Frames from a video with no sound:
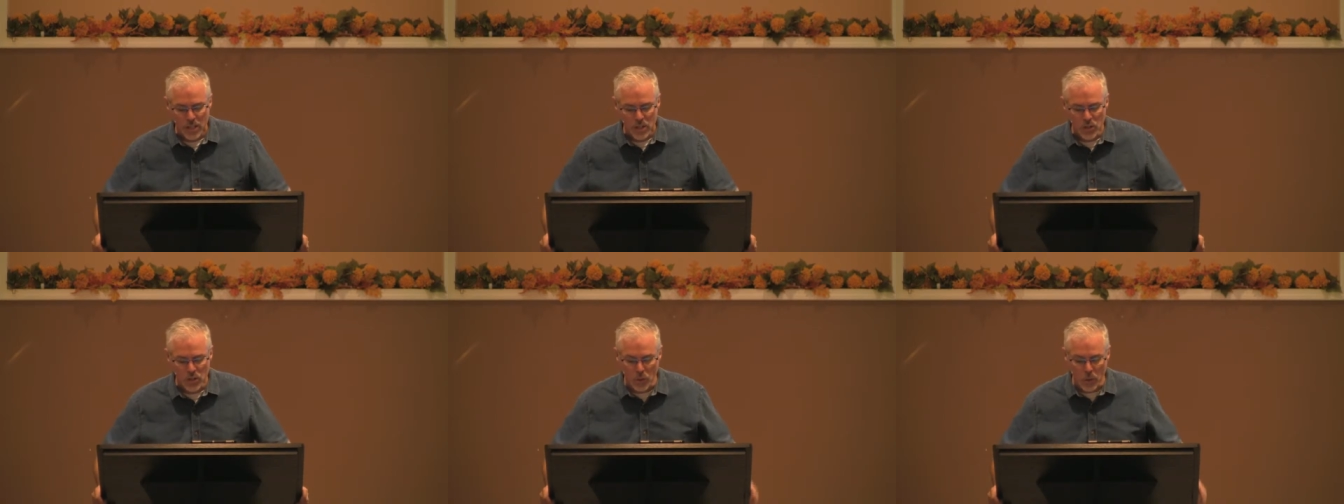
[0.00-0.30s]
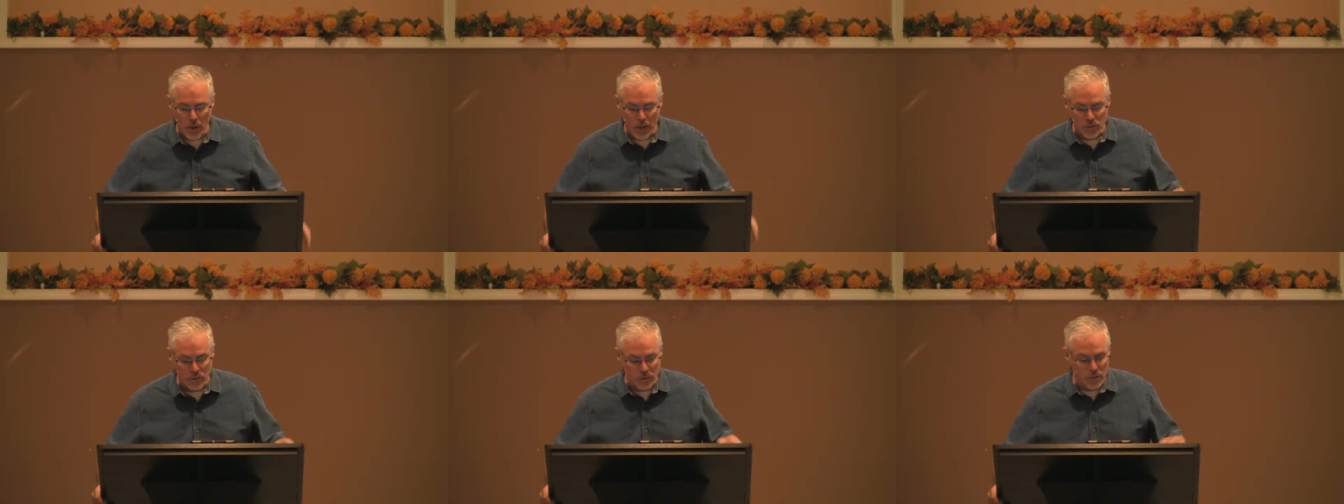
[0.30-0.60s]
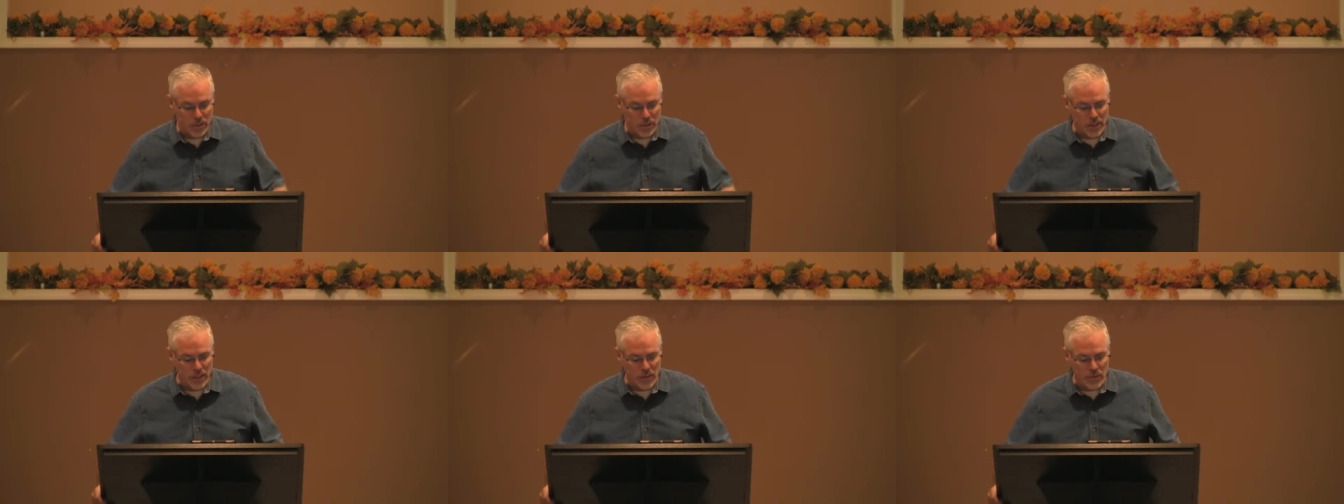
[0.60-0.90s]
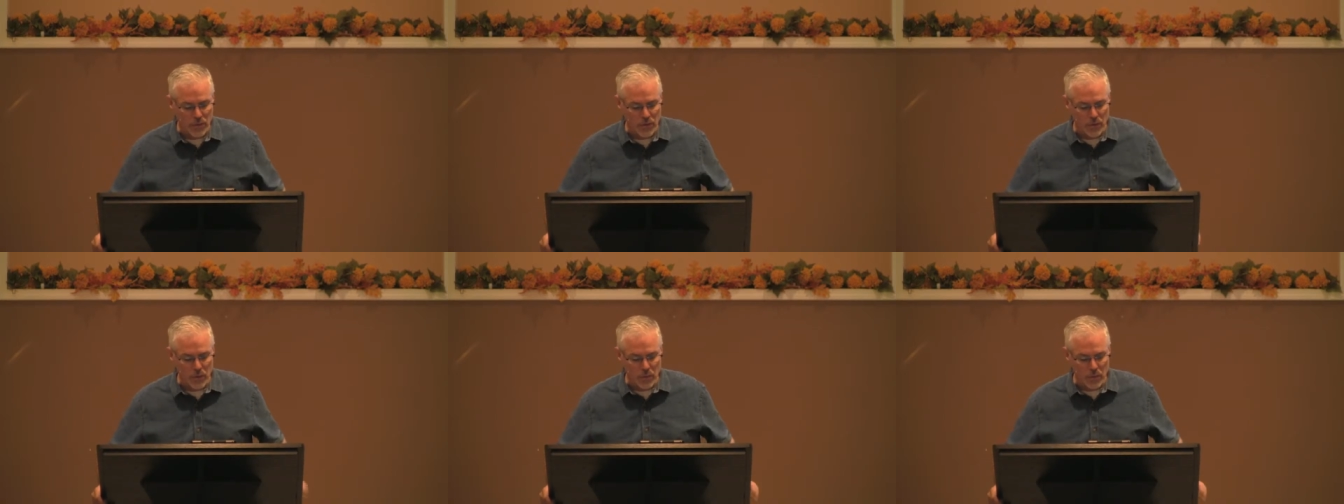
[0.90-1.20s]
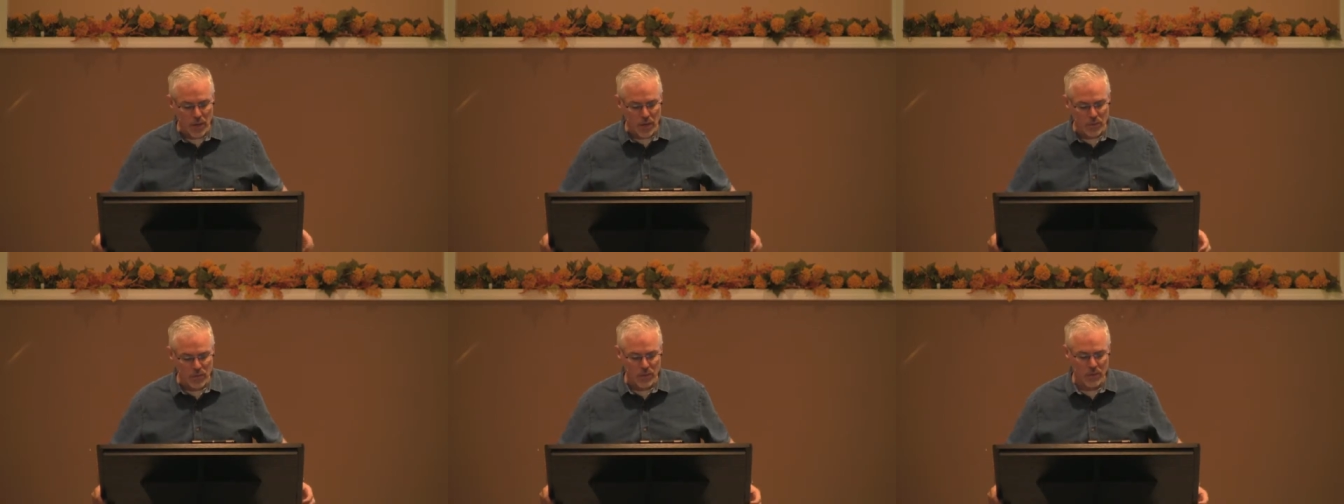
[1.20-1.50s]
so as to live for the
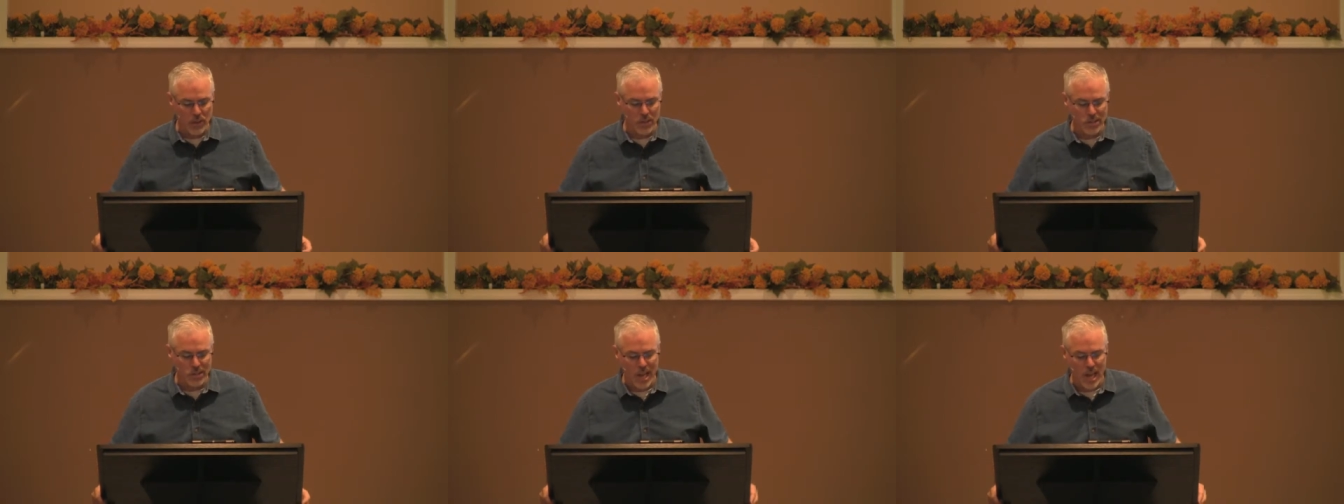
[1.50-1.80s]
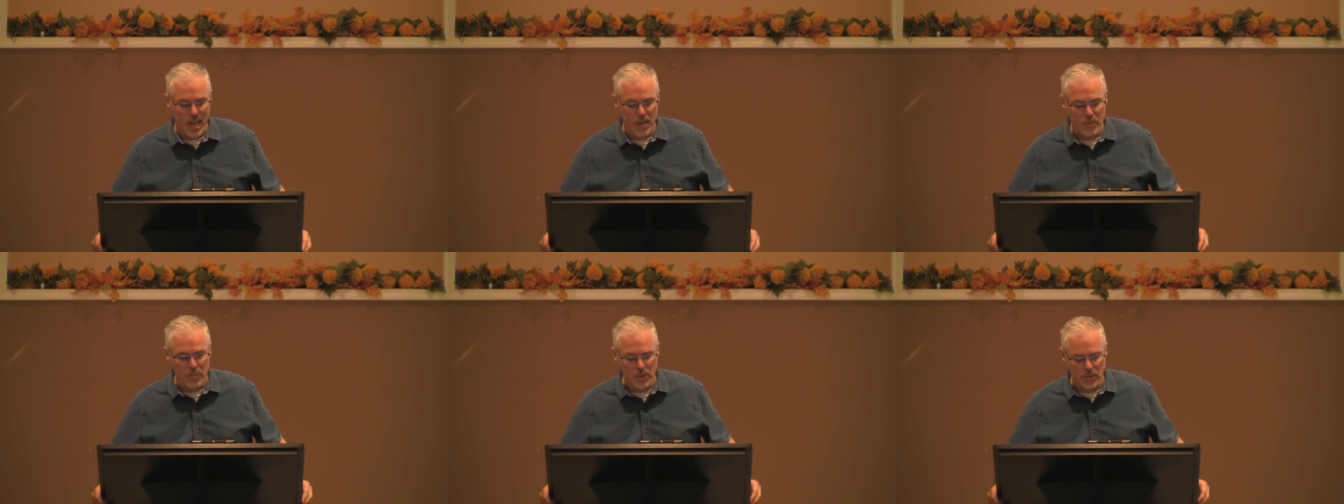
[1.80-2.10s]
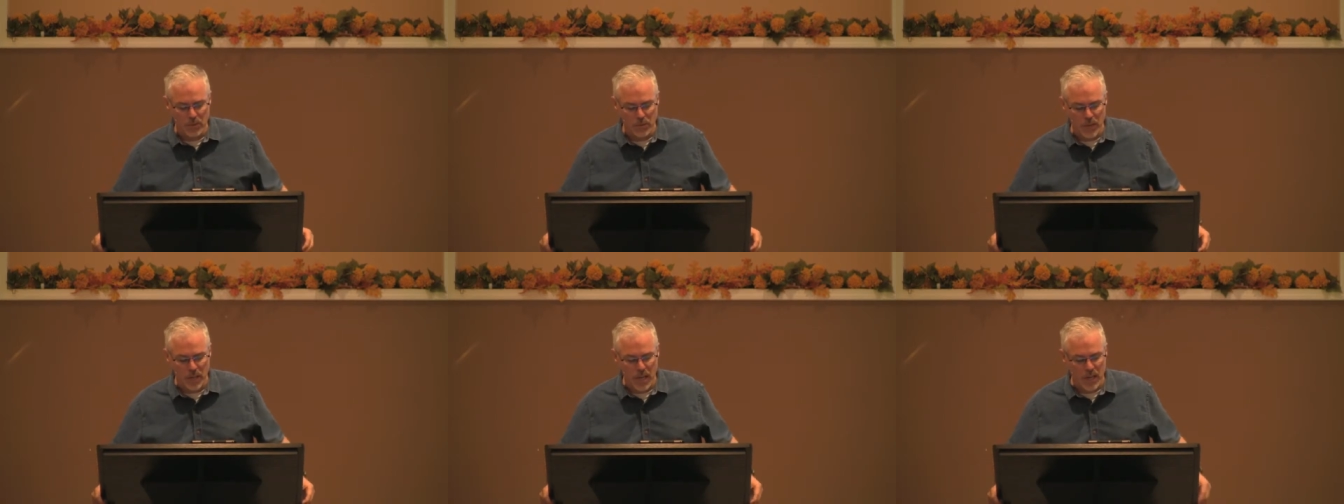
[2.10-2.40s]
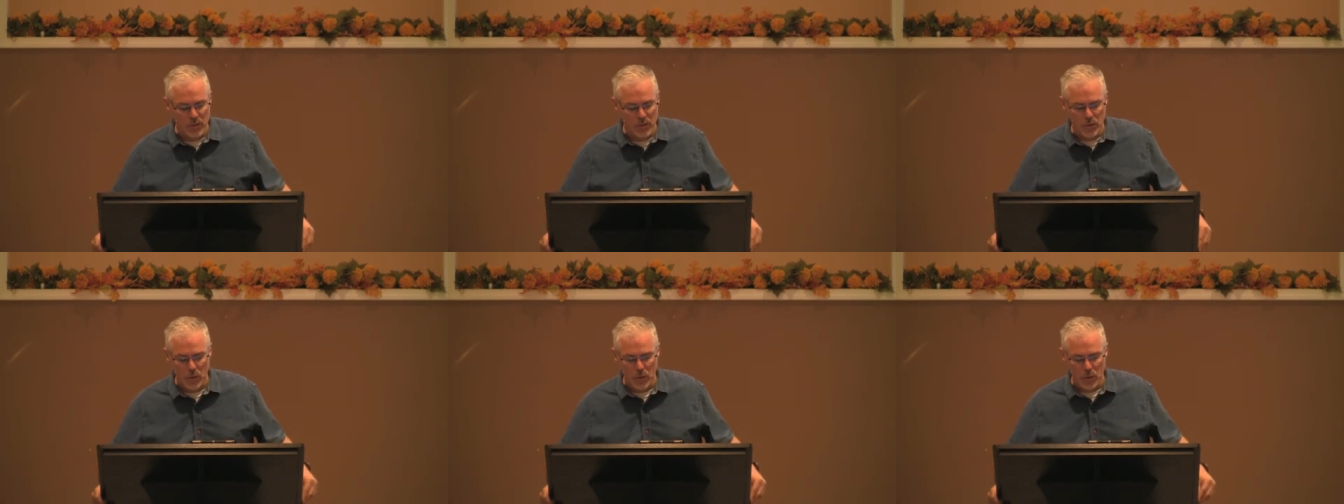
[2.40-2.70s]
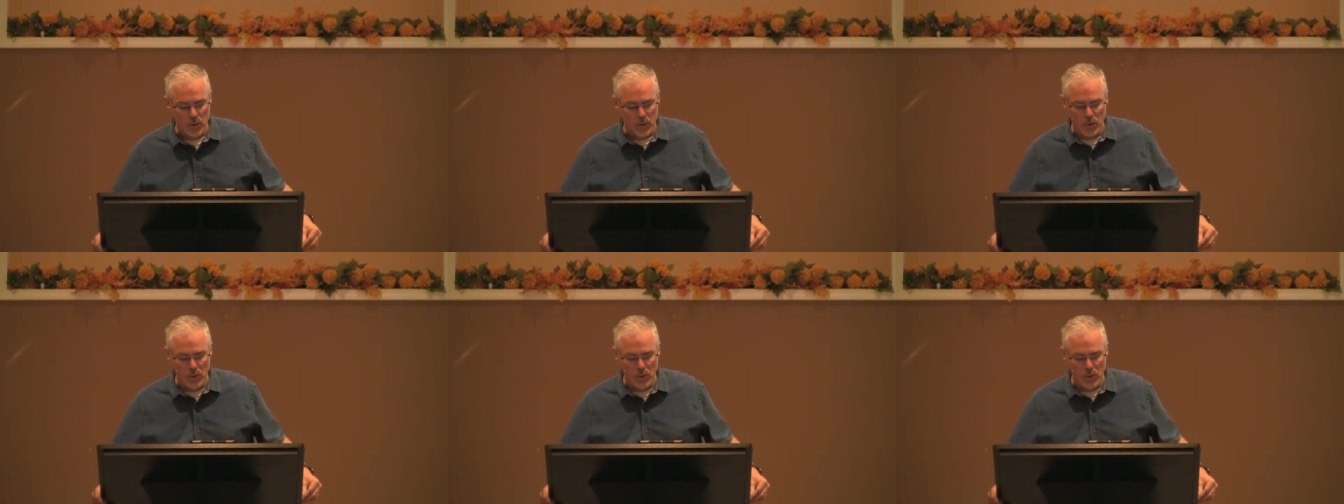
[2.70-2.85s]
rest of the time in the flesh,